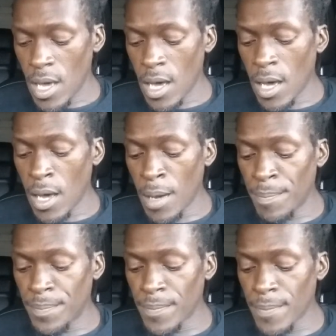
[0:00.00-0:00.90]

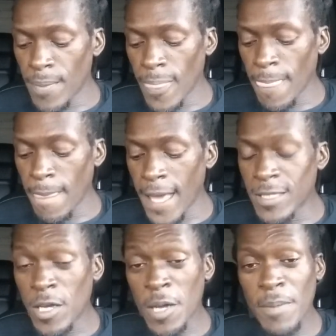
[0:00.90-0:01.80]
I
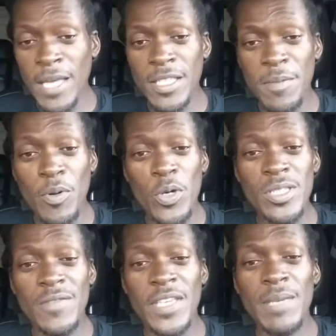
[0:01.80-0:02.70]
talk about the
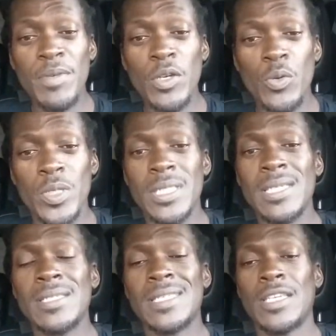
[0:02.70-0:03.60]
importance of keeping your
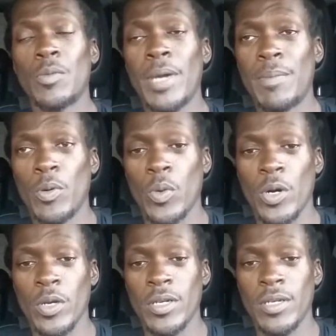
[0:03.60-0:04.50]
receipts and your
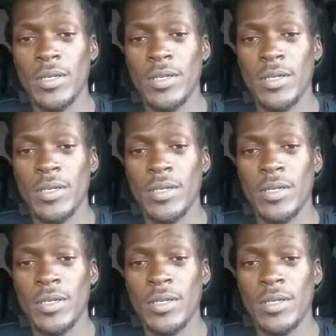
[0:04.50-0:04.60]
paperwork.